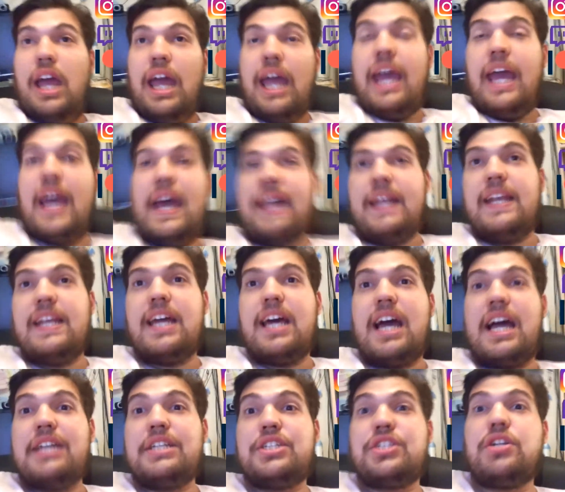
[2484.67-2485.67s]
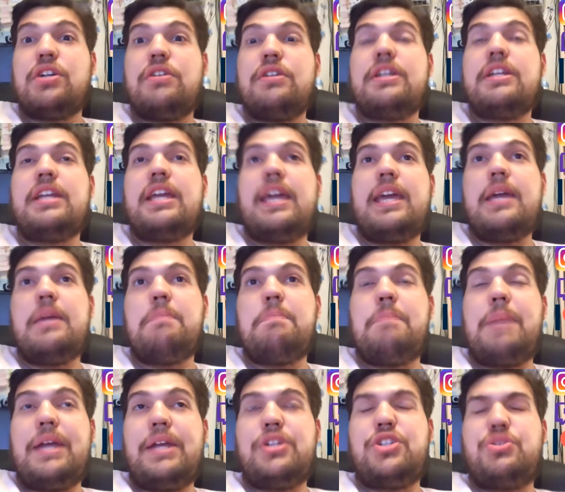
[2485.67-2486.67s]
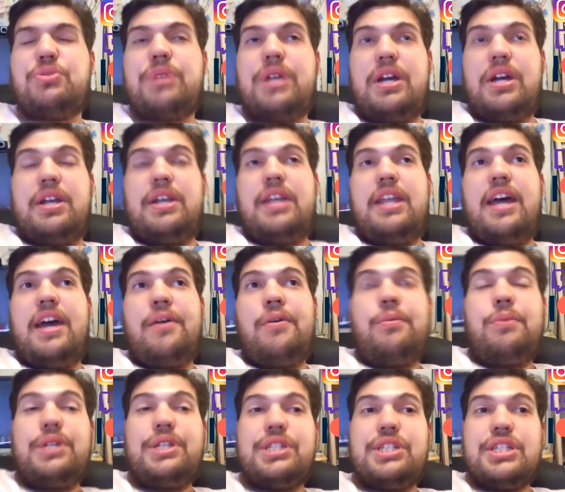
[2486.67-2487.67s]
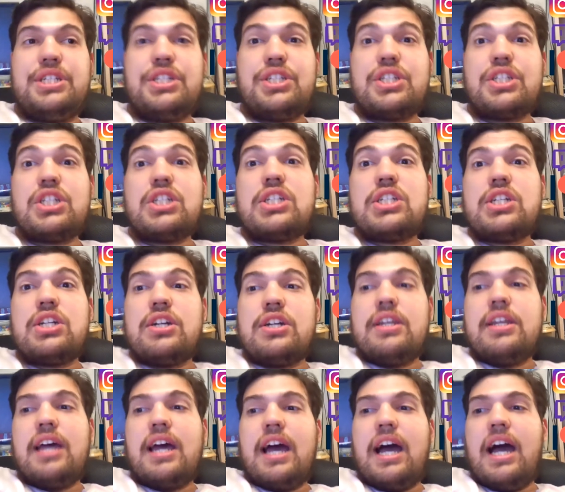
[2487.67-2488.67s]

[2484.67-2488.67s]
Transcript: And I started a Patreon now, which is good.